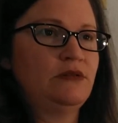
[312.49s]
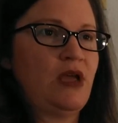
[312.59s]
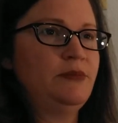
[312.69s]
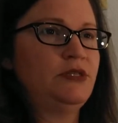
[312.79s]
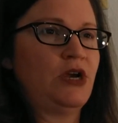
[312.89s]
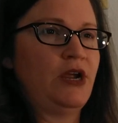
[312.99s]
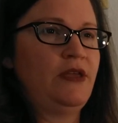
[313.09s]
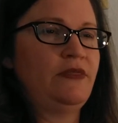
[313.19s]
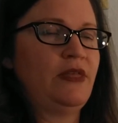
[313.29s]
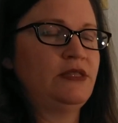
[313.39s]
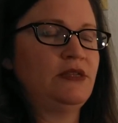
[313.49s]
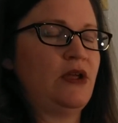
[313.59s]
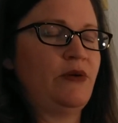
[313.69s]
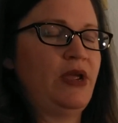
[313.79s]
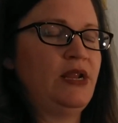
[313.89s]
I'm sorry, that's
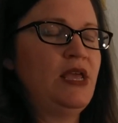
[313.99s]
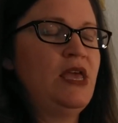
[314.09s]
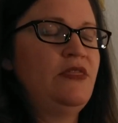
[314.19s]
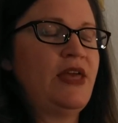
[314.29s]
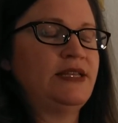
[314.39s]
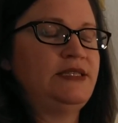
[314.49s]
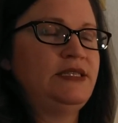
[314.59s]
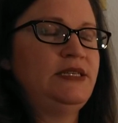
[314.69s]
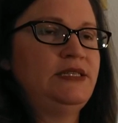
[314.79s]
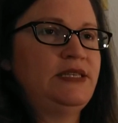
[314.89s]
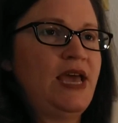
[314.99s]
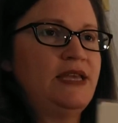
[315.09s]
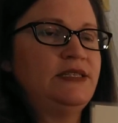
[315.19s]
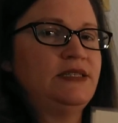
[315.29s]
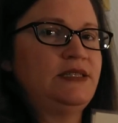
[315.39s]
not right. That C
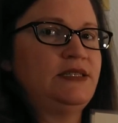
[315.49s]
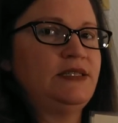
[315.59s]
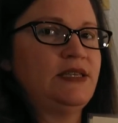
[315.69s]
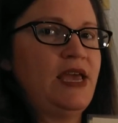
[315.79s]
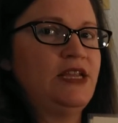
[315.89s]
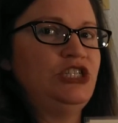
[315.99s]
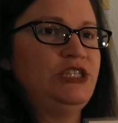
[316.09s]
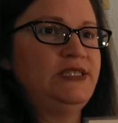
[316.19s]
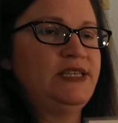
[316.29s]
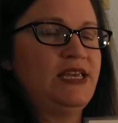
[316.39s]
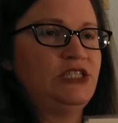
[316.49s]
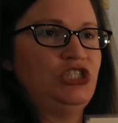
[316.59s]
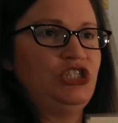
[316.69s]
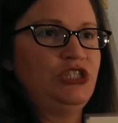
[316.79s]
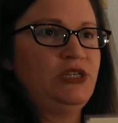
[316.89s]
says S and G says
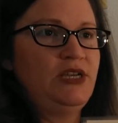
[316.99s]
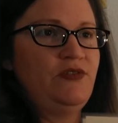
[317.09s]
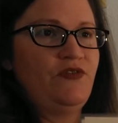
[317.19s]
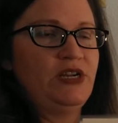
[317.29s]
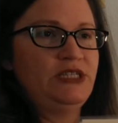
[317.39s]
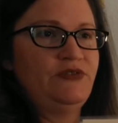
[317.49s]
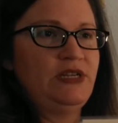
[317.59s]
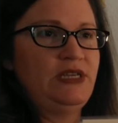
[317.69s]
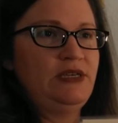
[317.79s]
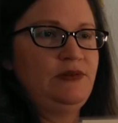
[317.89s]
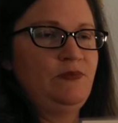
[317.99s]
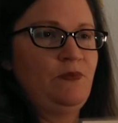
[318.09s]
J in front of an E.